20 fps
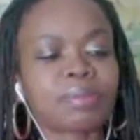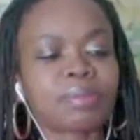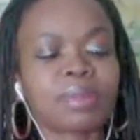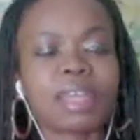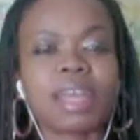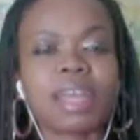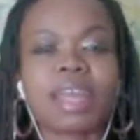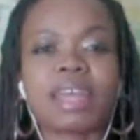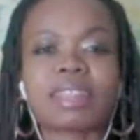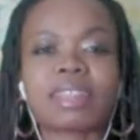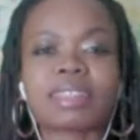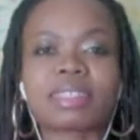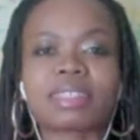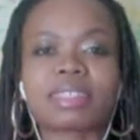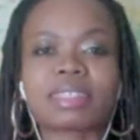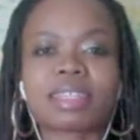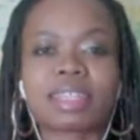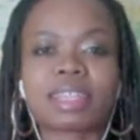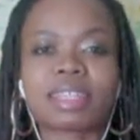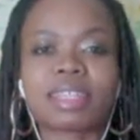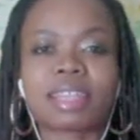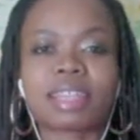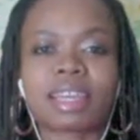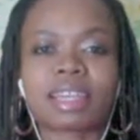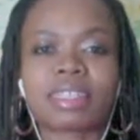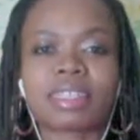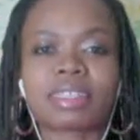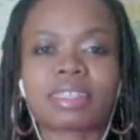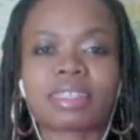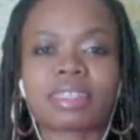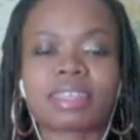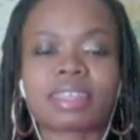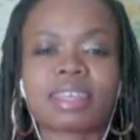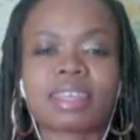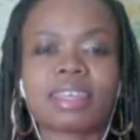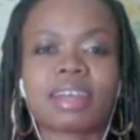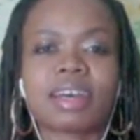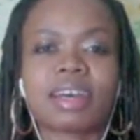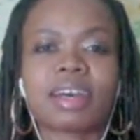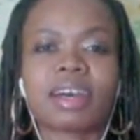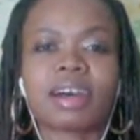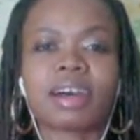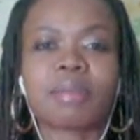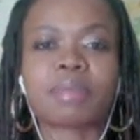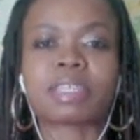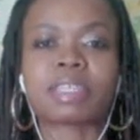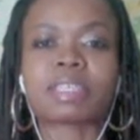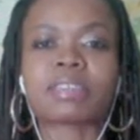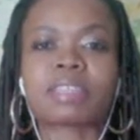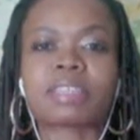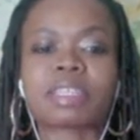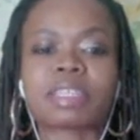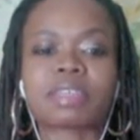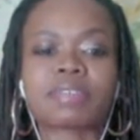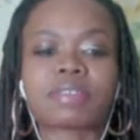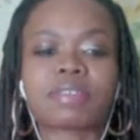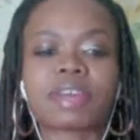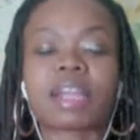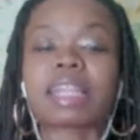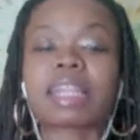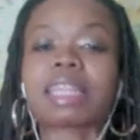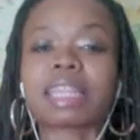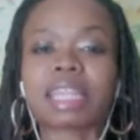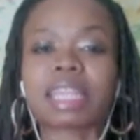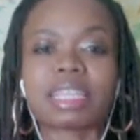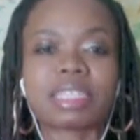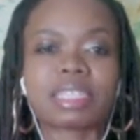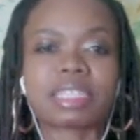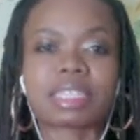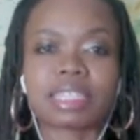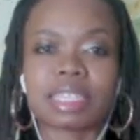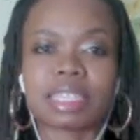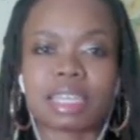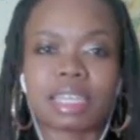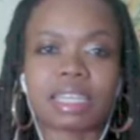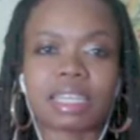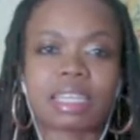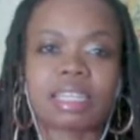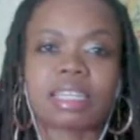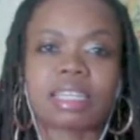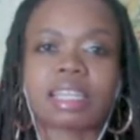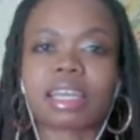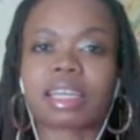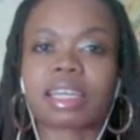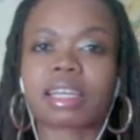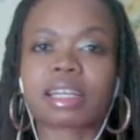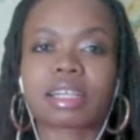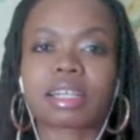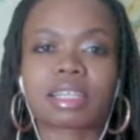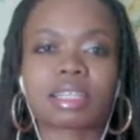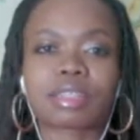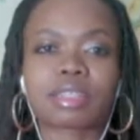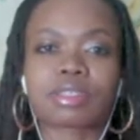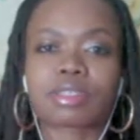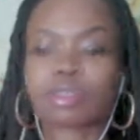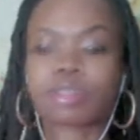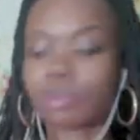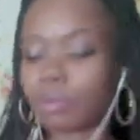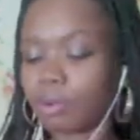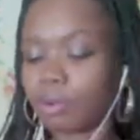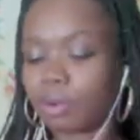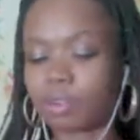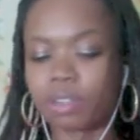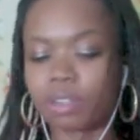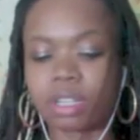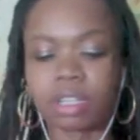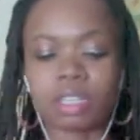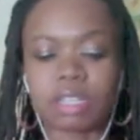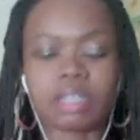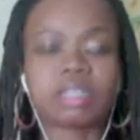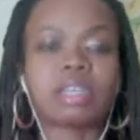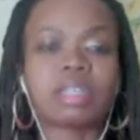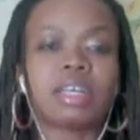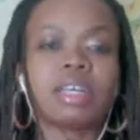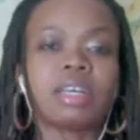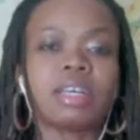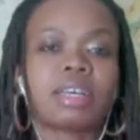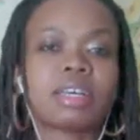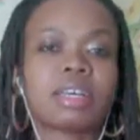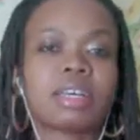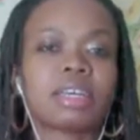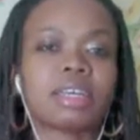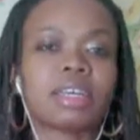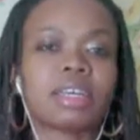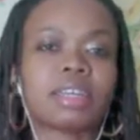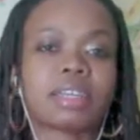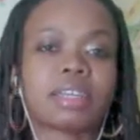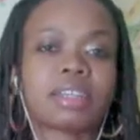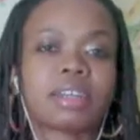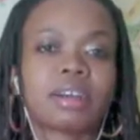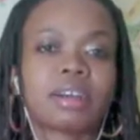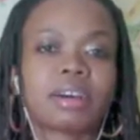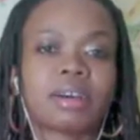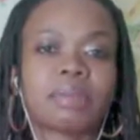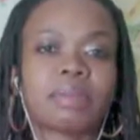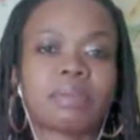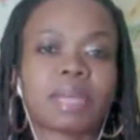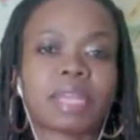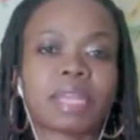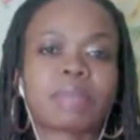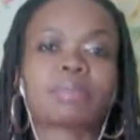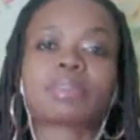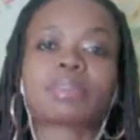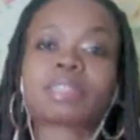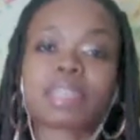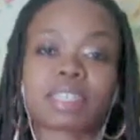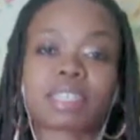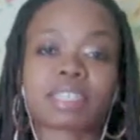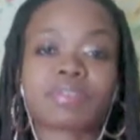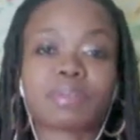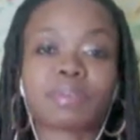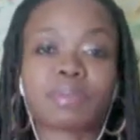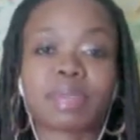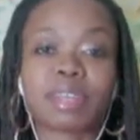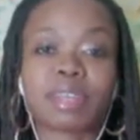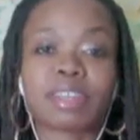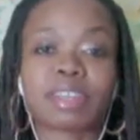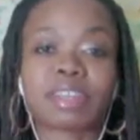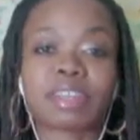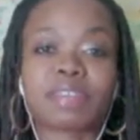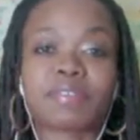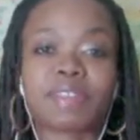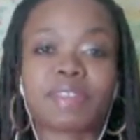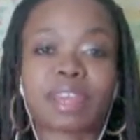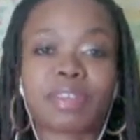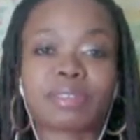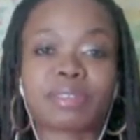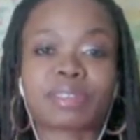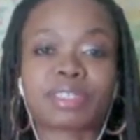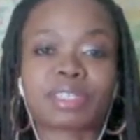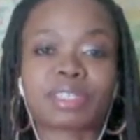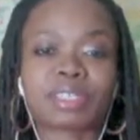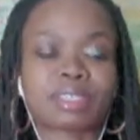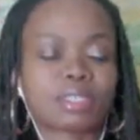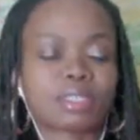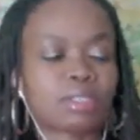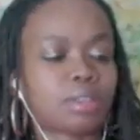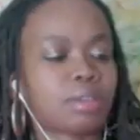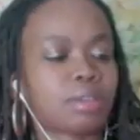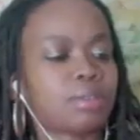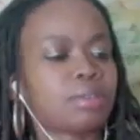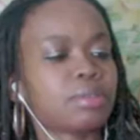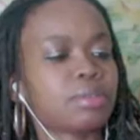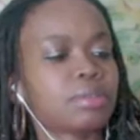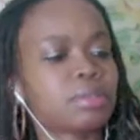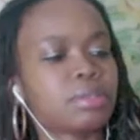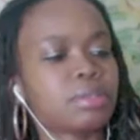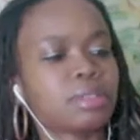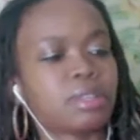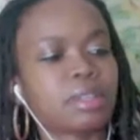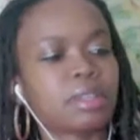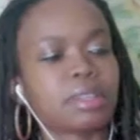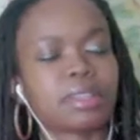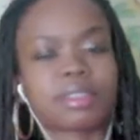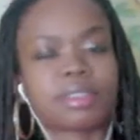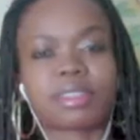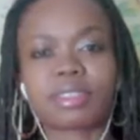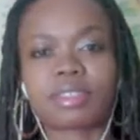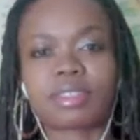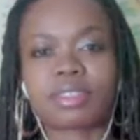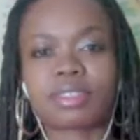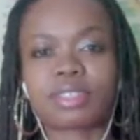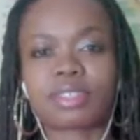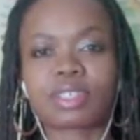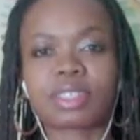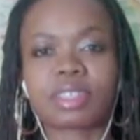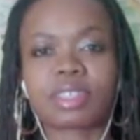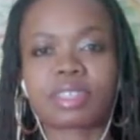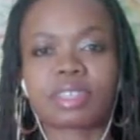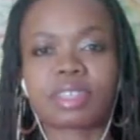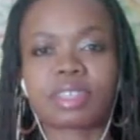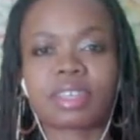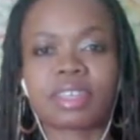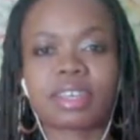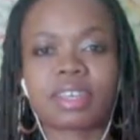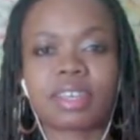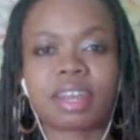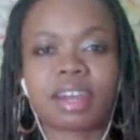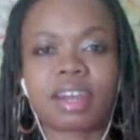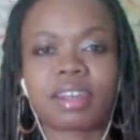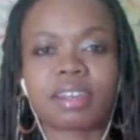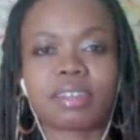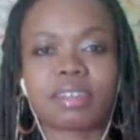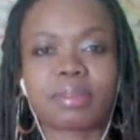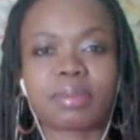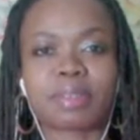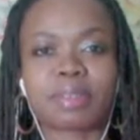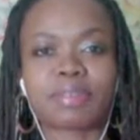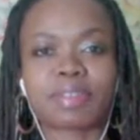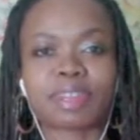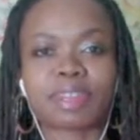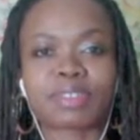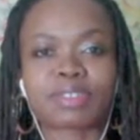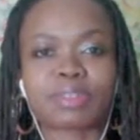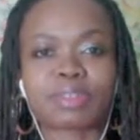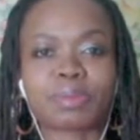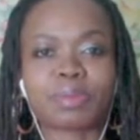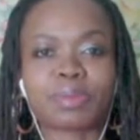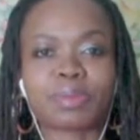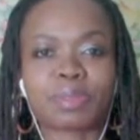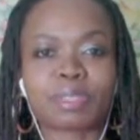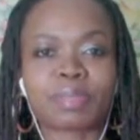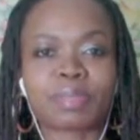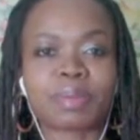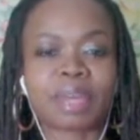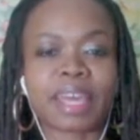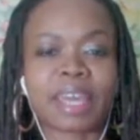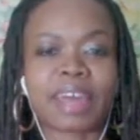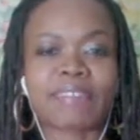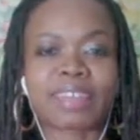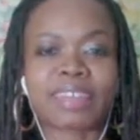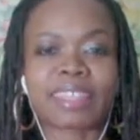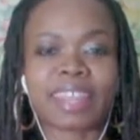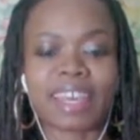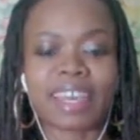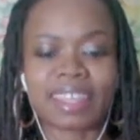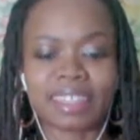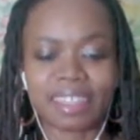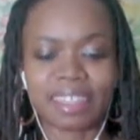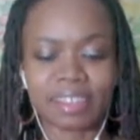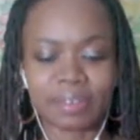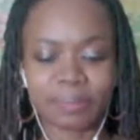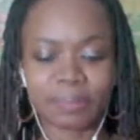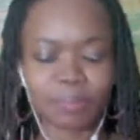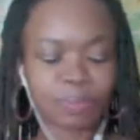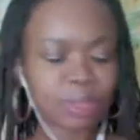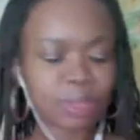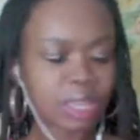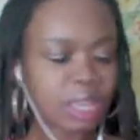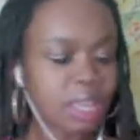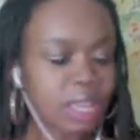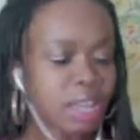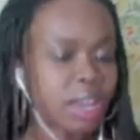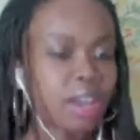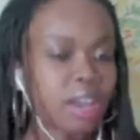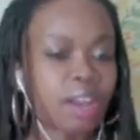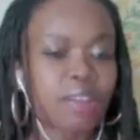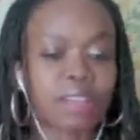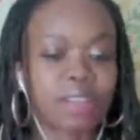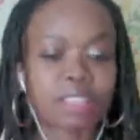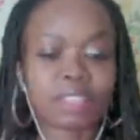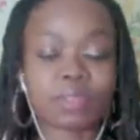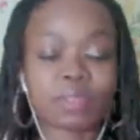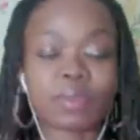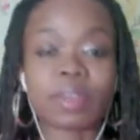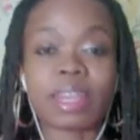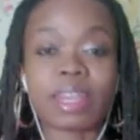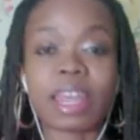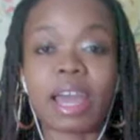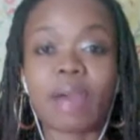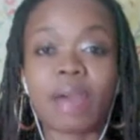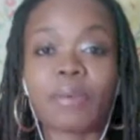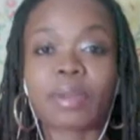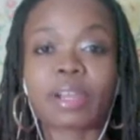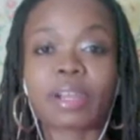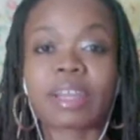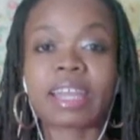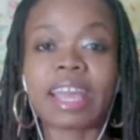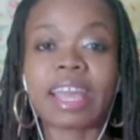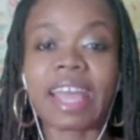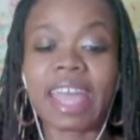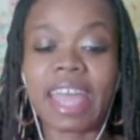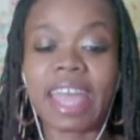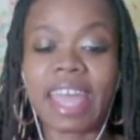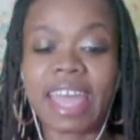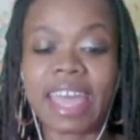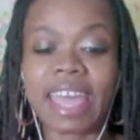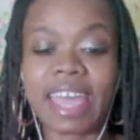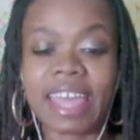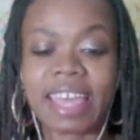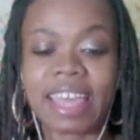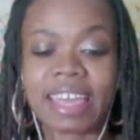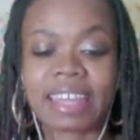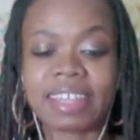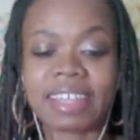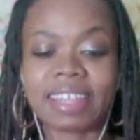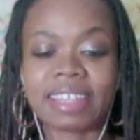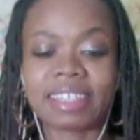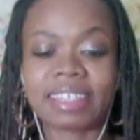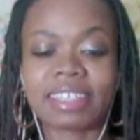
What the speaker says: And selenite is cleansing. It like clears the aura. And it protects from negative energy. So this just got a little bit of an extra boost by having that in there. All right, so now we're gonna add